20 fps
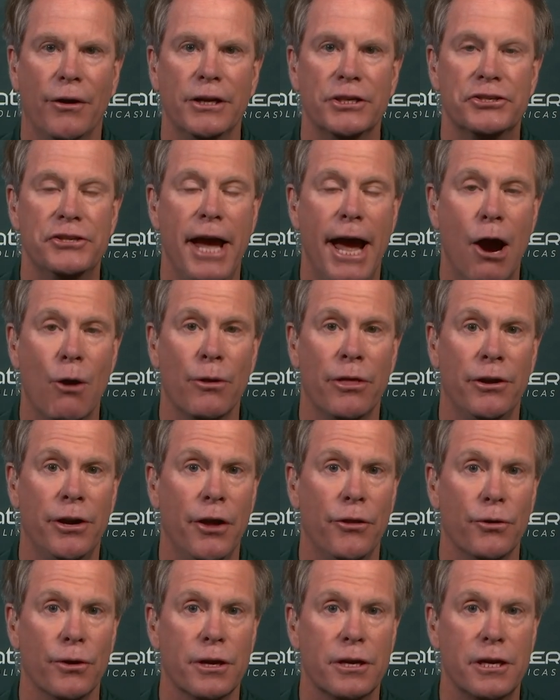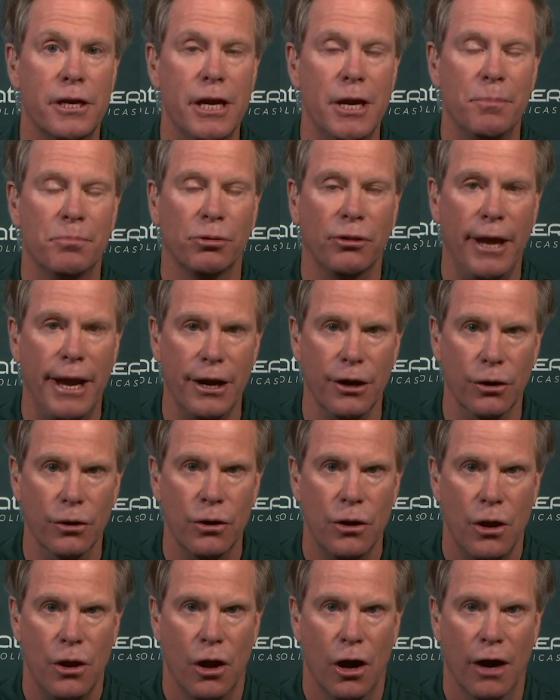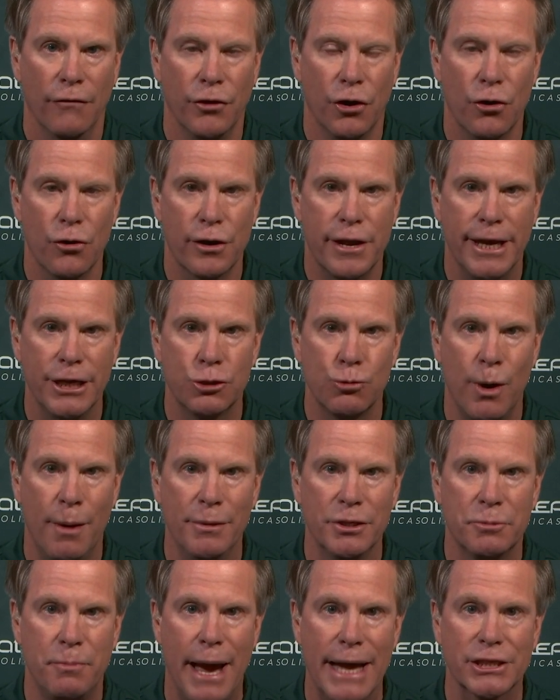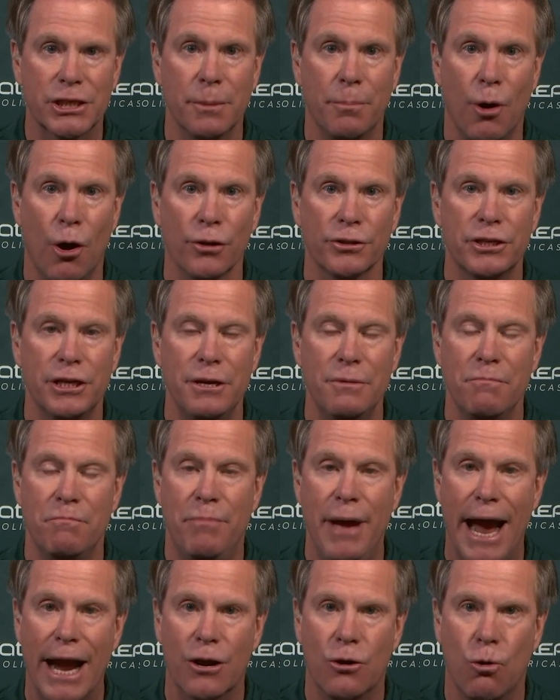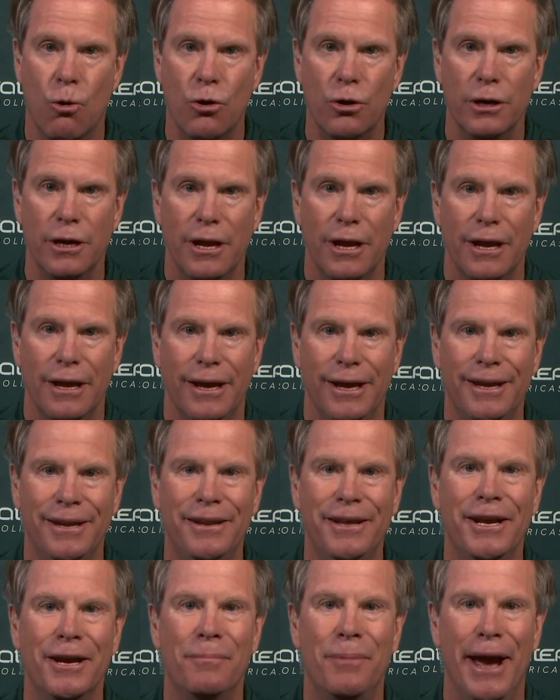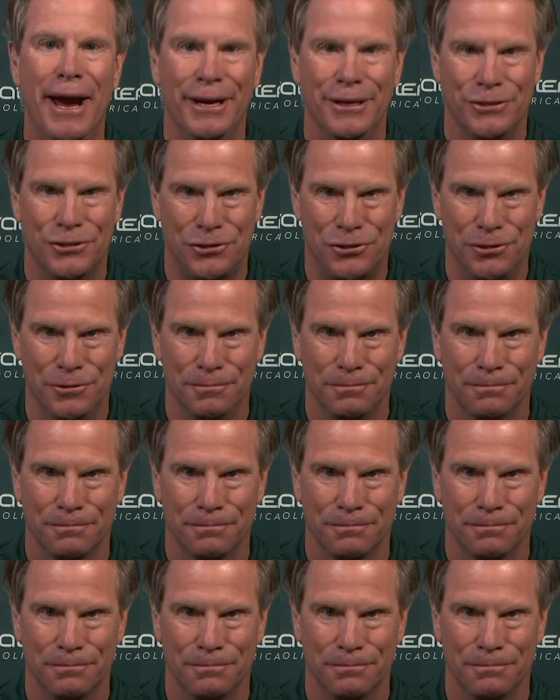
is now with another key player of the Hurricanes women's basketball team backcourt, India Banks.